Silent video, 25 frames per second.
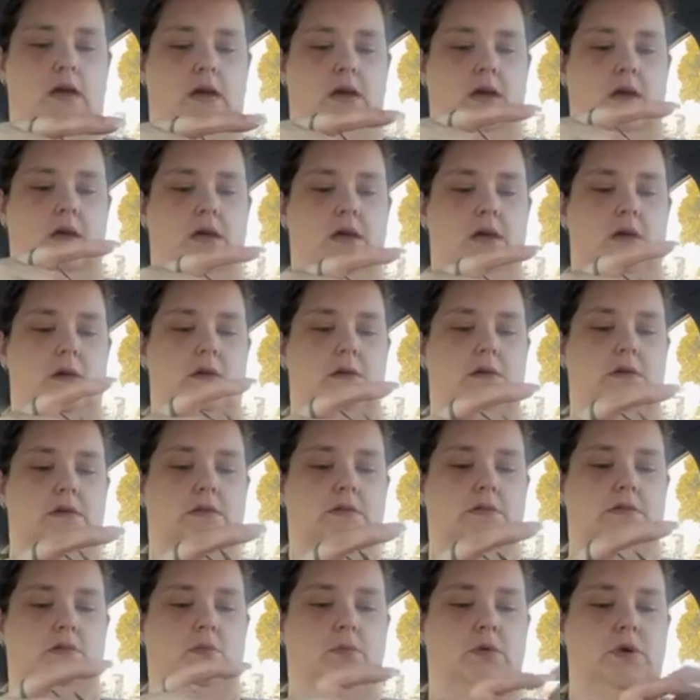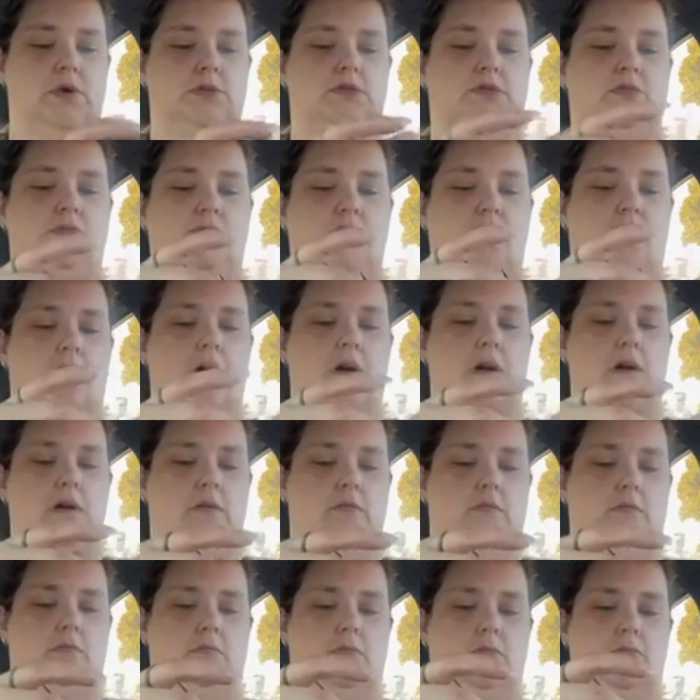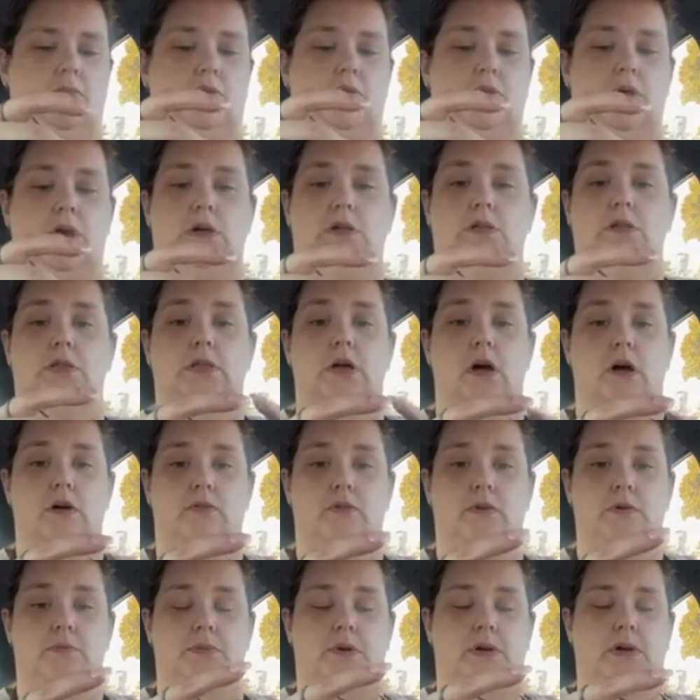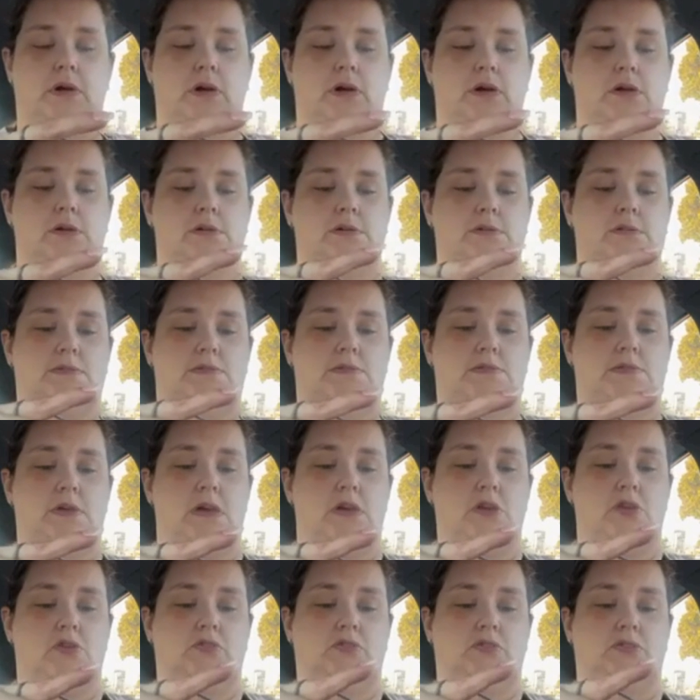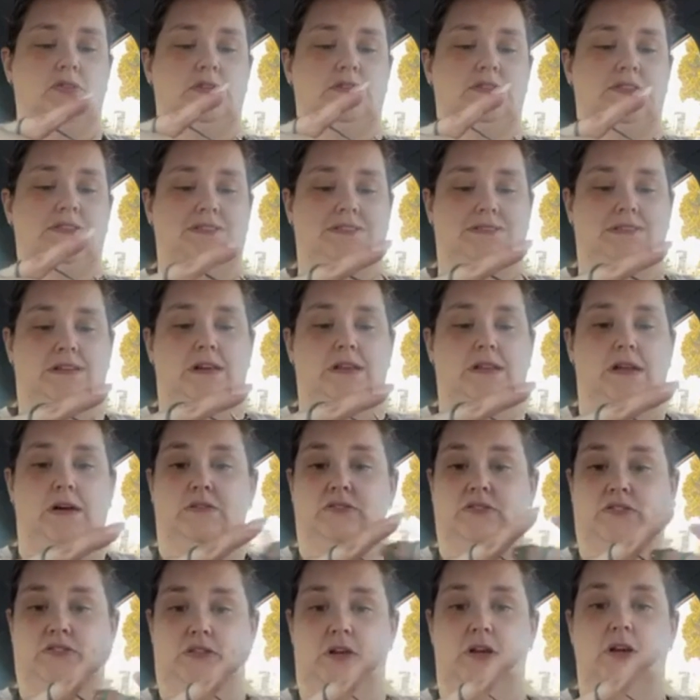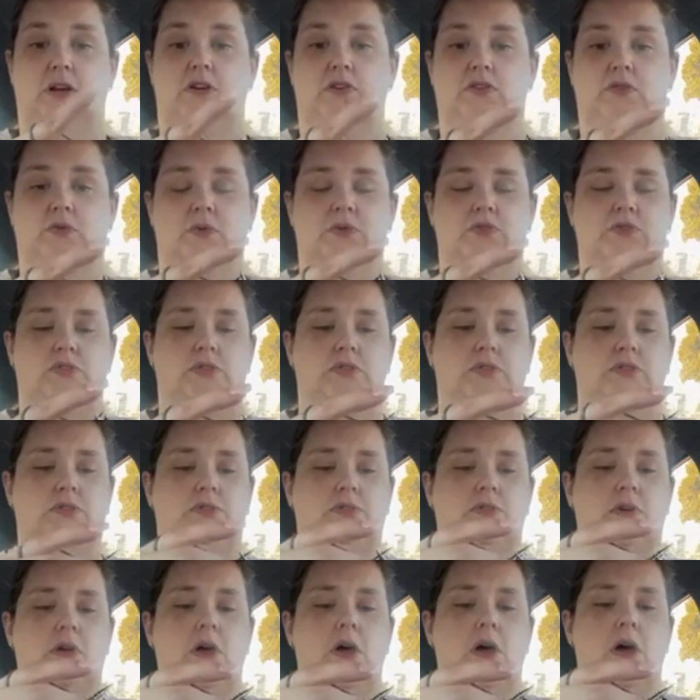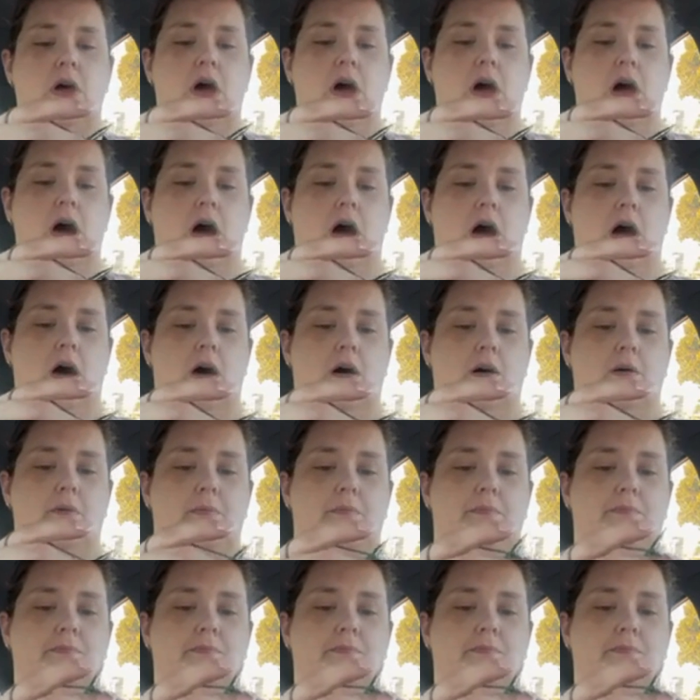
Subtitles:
in the winter time, they love it because they usually just stay downstairs, which is a